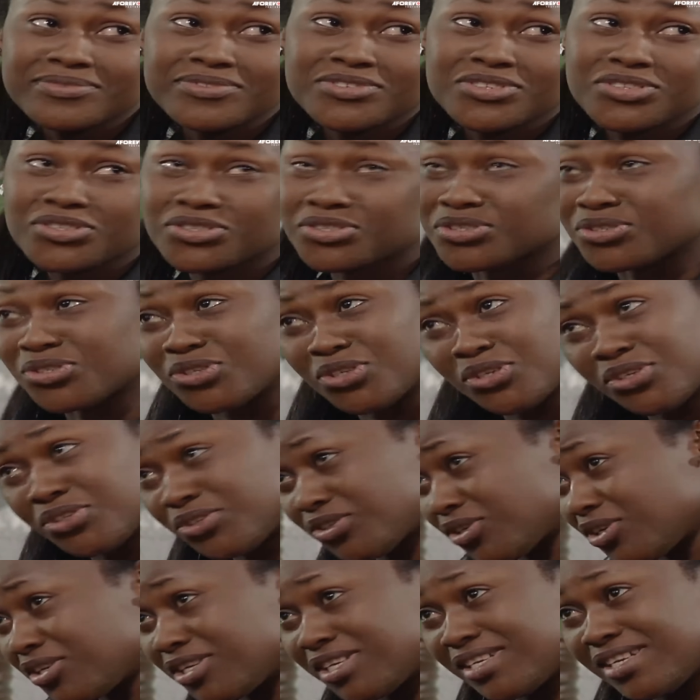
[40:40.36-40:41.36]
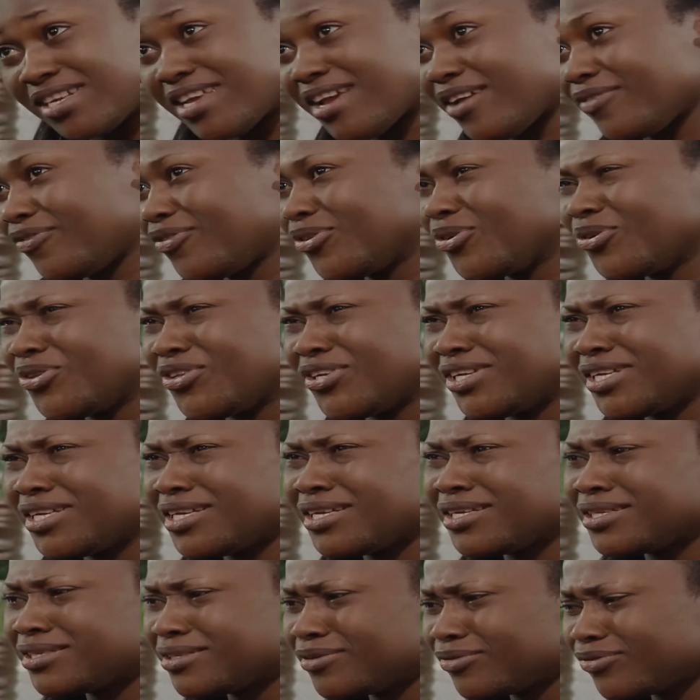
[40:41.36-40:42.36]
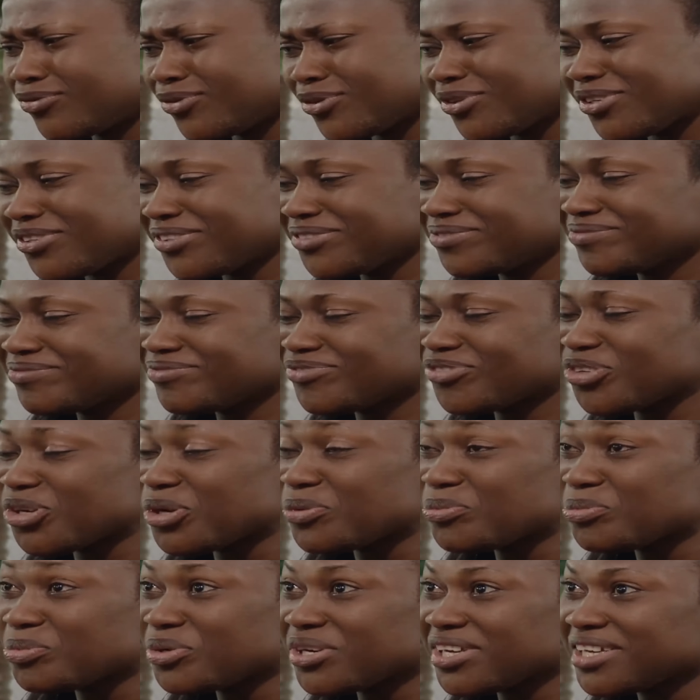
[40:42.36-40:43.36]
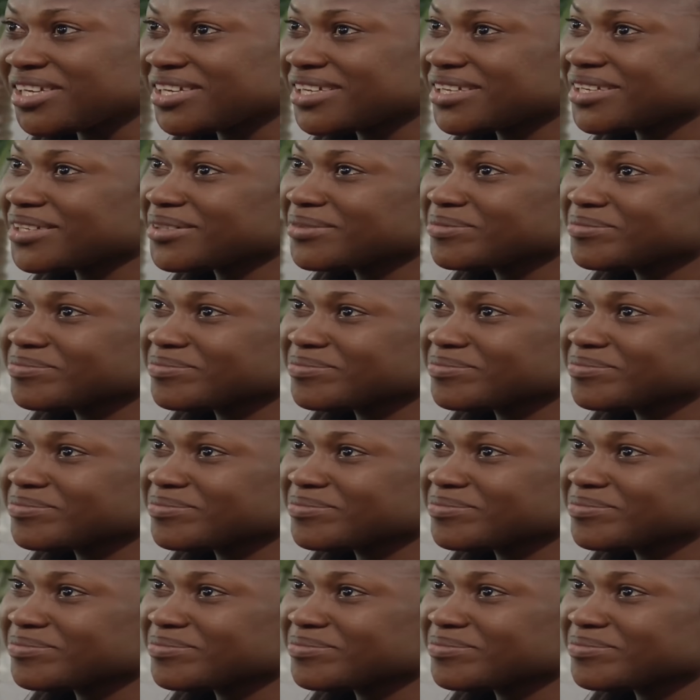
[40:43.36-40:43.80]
So suddenly I feel the need for a break.